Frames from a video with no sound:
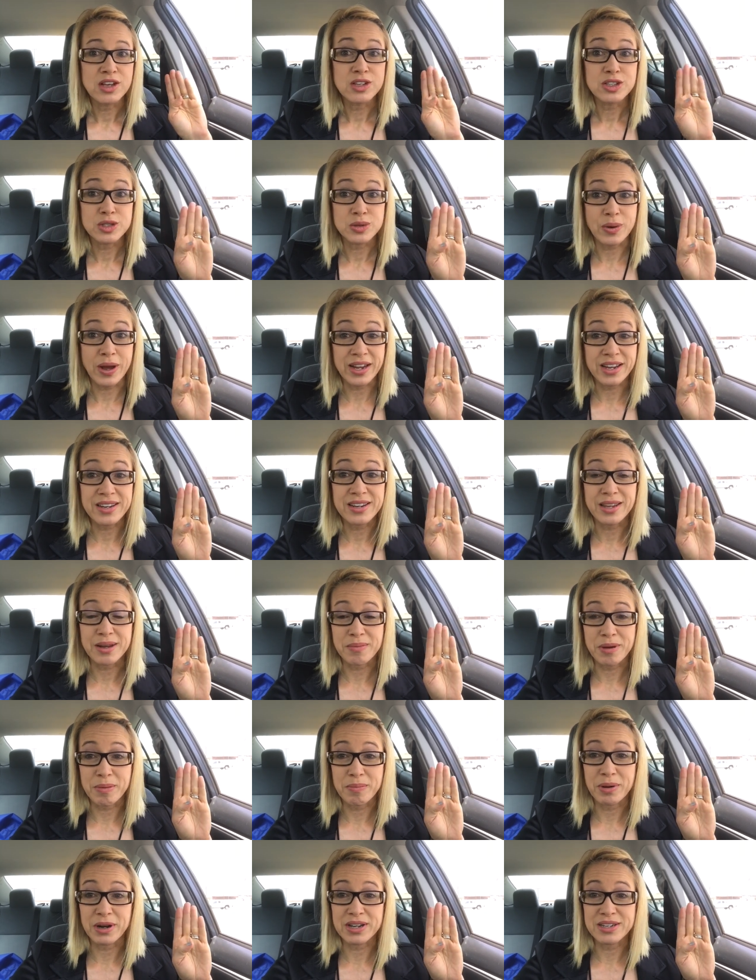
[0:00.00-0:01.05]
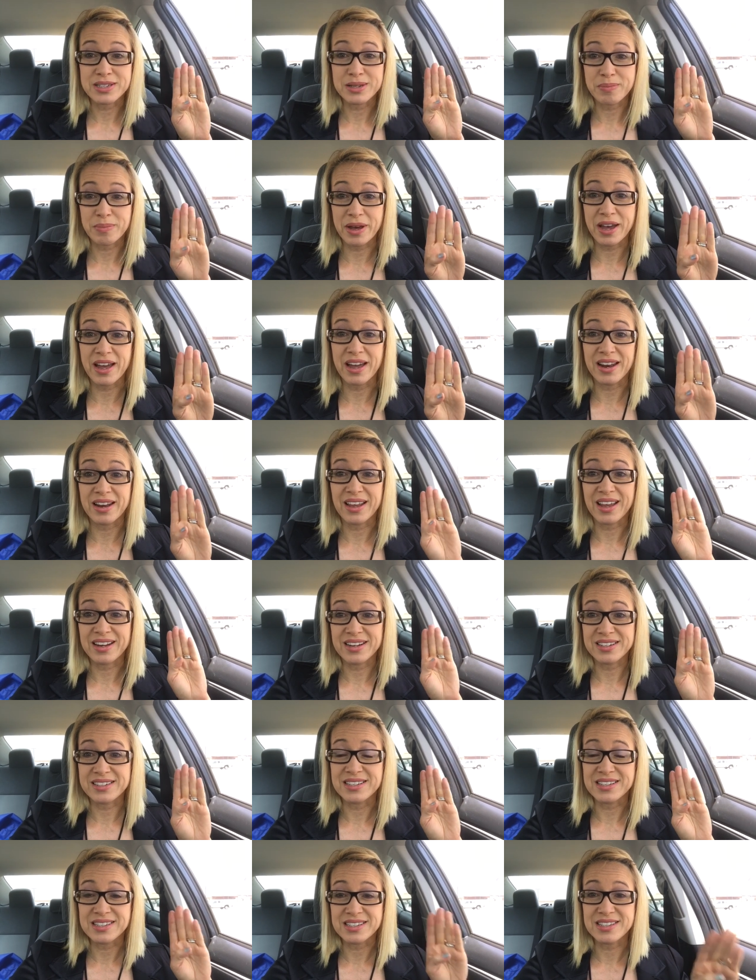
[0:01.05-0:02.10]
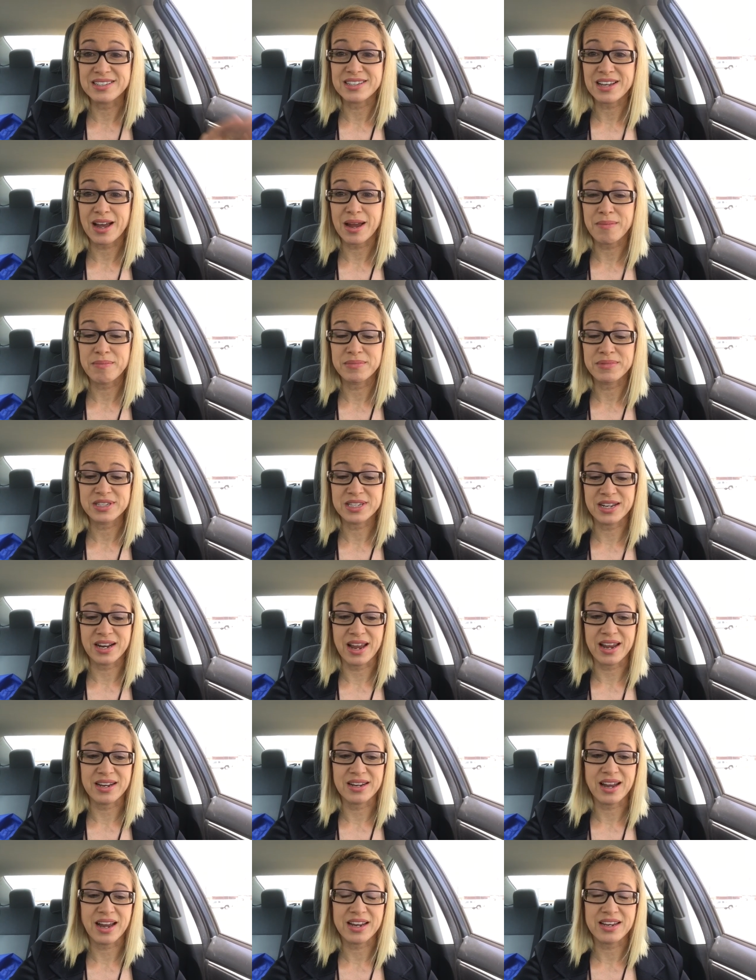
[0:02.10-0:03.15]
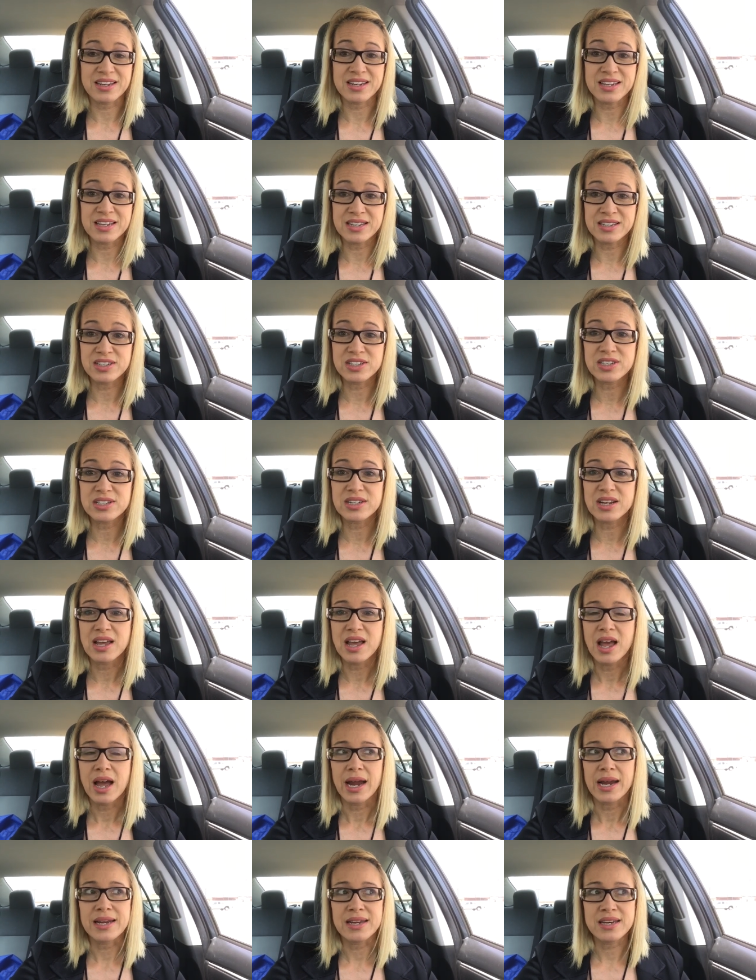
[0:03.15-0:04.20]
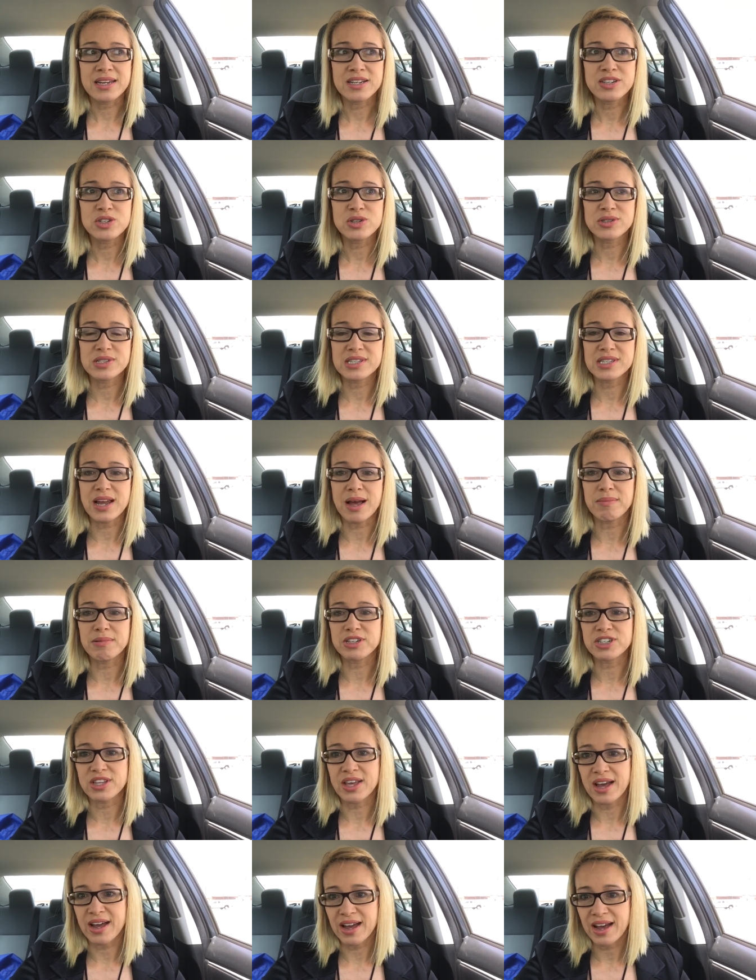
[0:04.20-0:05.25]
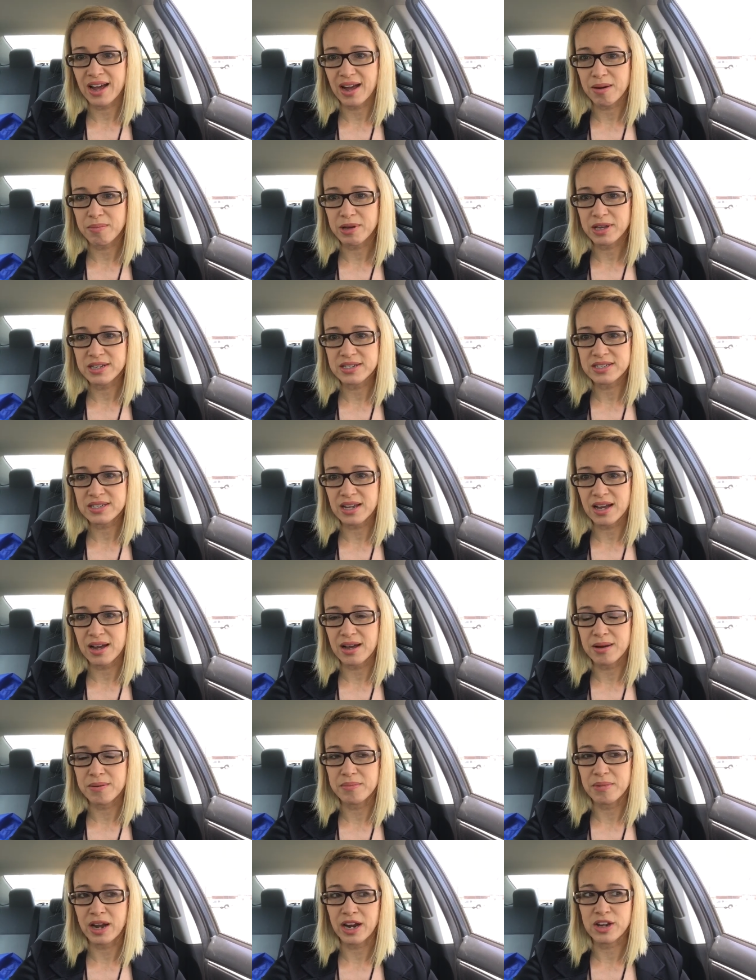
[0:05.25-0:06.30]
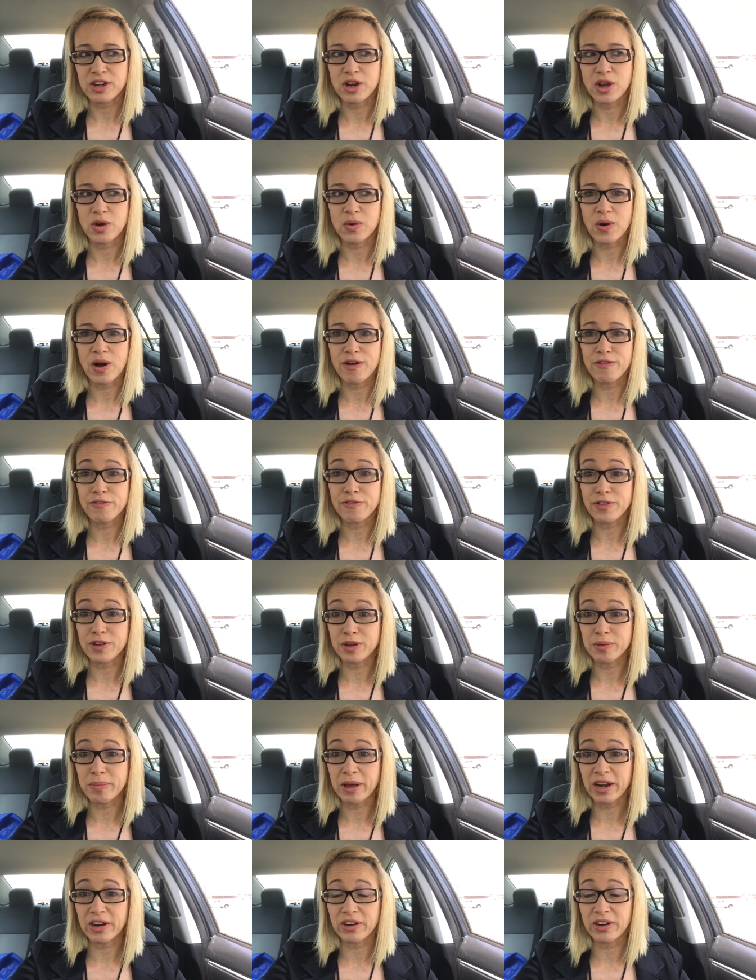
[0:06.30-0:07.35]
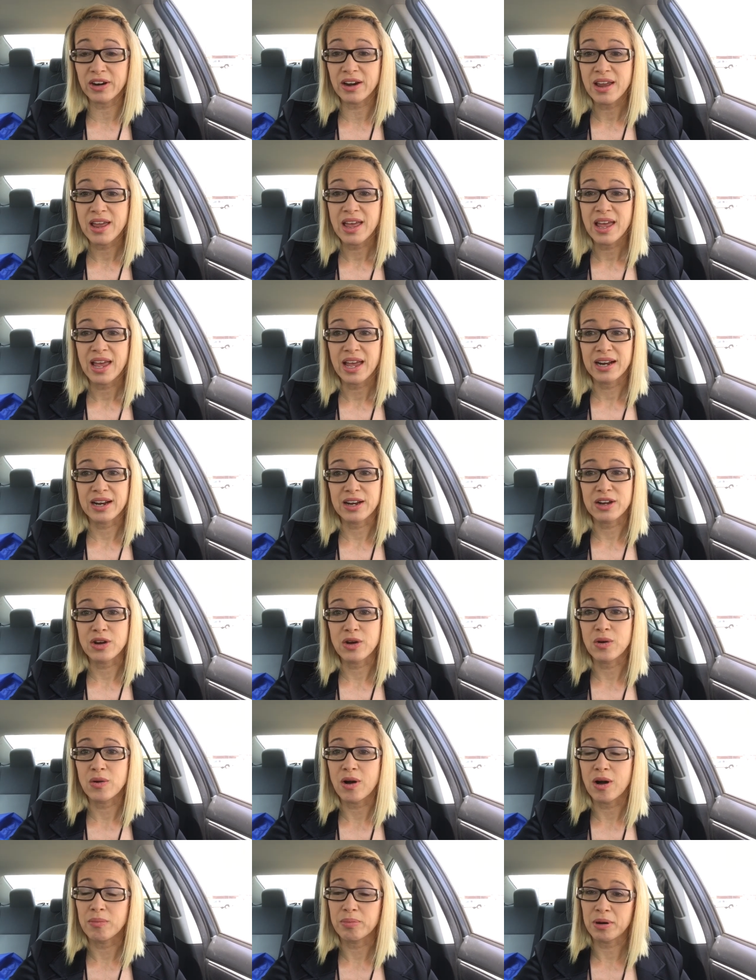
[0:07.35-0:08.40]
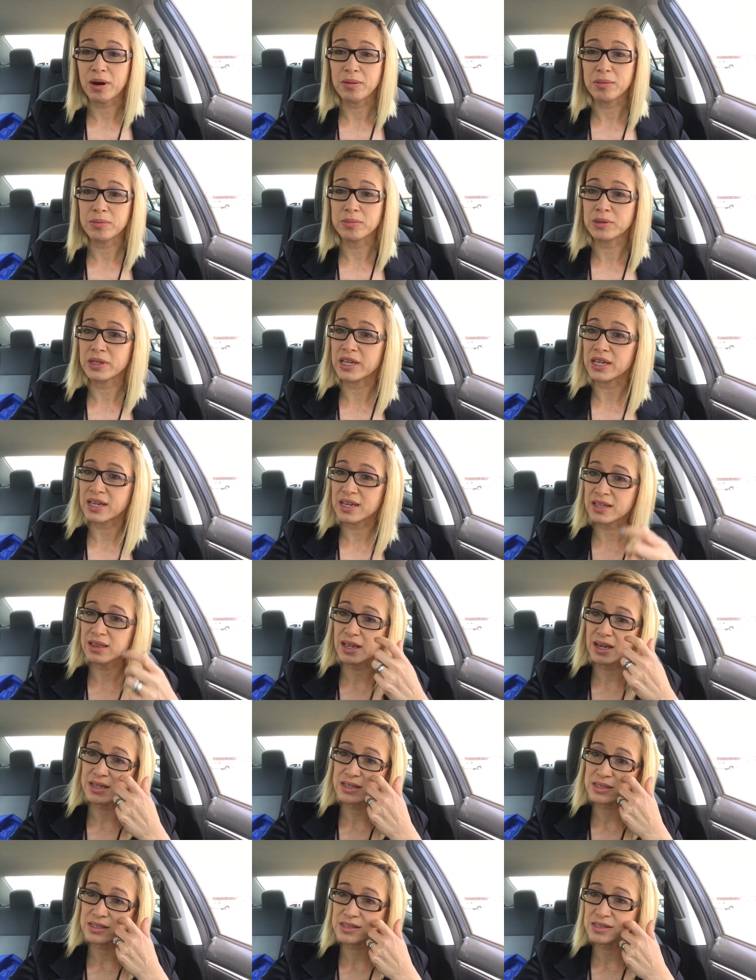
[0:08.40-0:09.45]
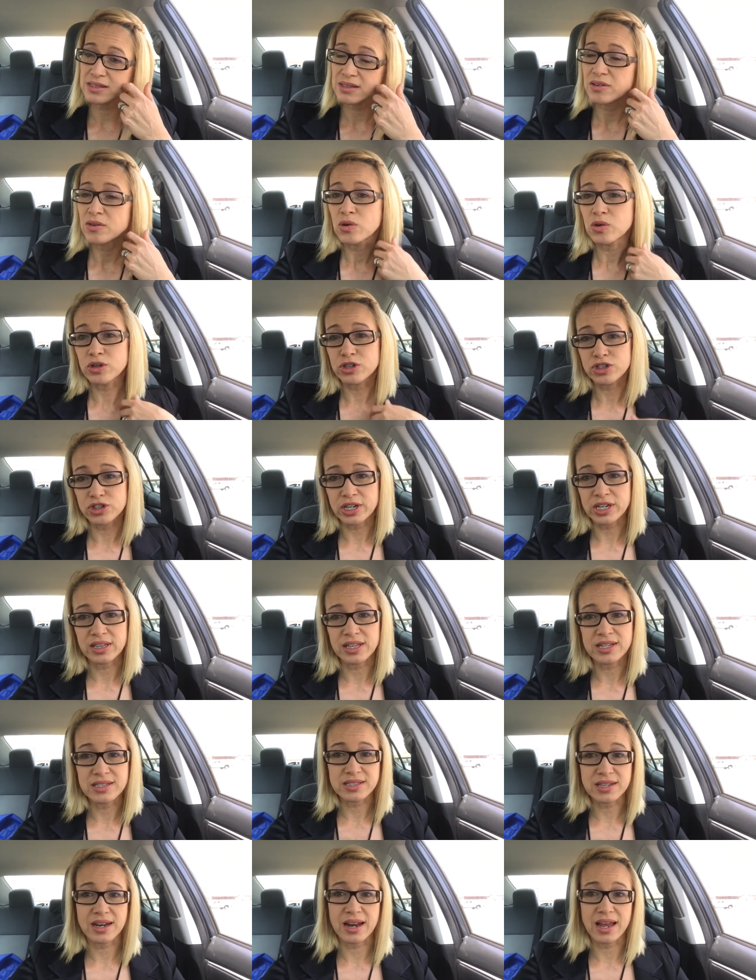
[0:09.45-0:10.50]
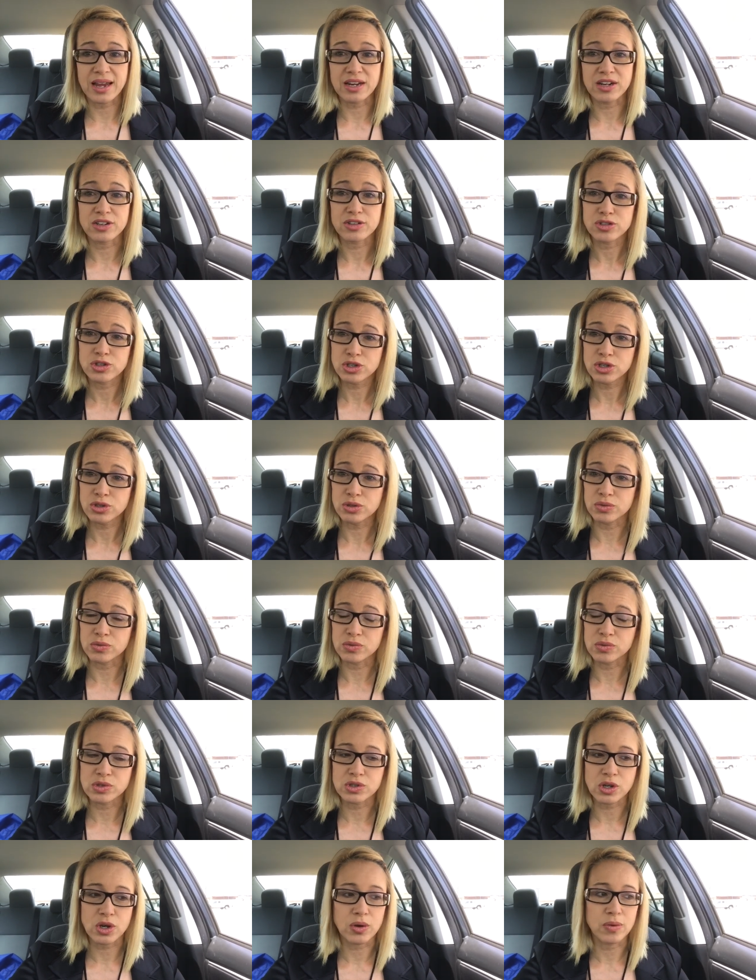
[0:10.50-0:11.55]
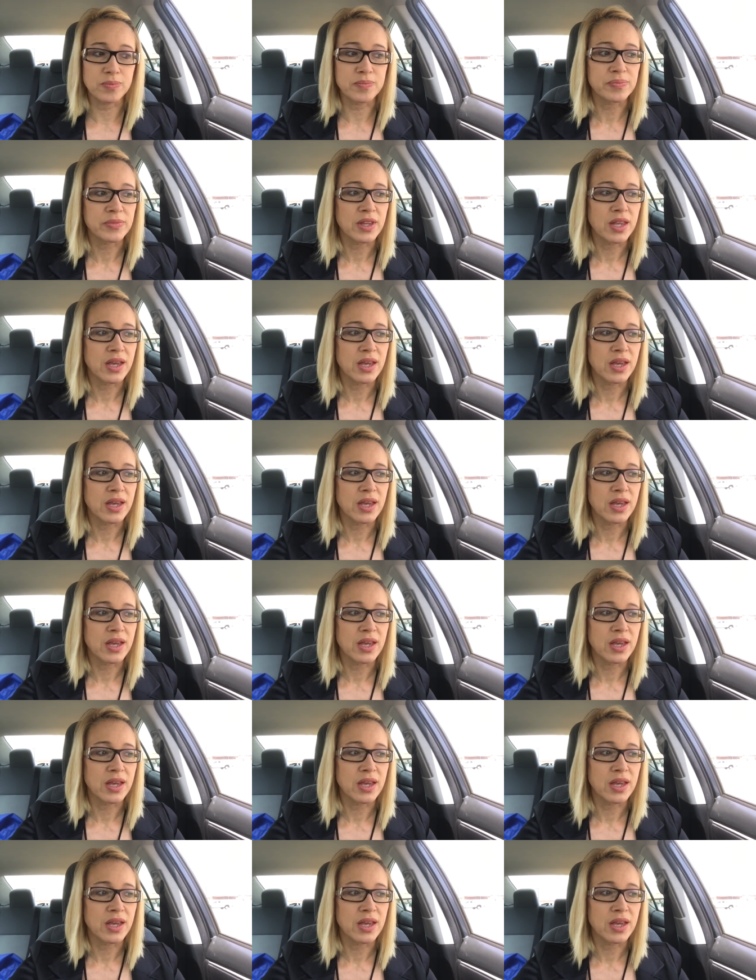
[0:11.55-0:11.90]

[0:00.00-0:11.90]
so I can get my butt to bed at a decent time tonight. I need to I need to establish that habit. Um, I know I'll feel better and I know I'll probably eat less or drink less at night too. So